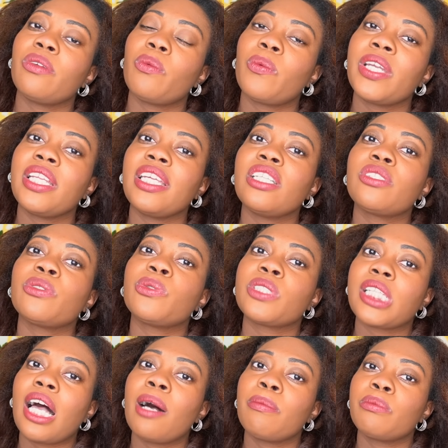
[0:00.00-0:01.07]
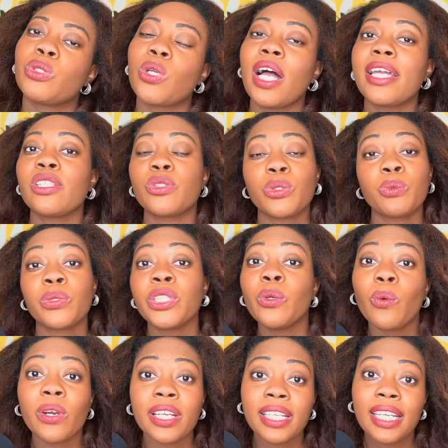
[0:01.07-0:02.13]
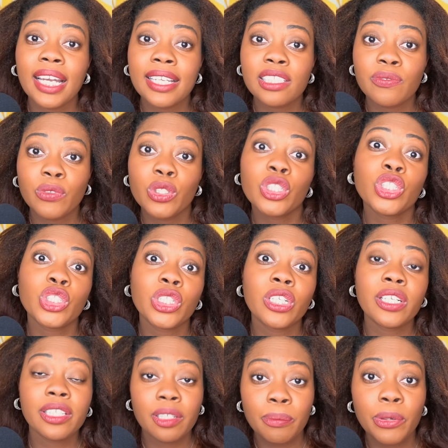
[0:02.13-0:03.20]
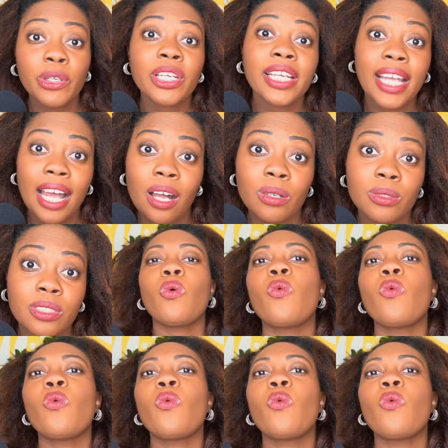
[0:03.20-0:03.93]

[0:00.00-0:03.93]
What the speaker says: we need to stop trying to reorganize furniture in a burning house.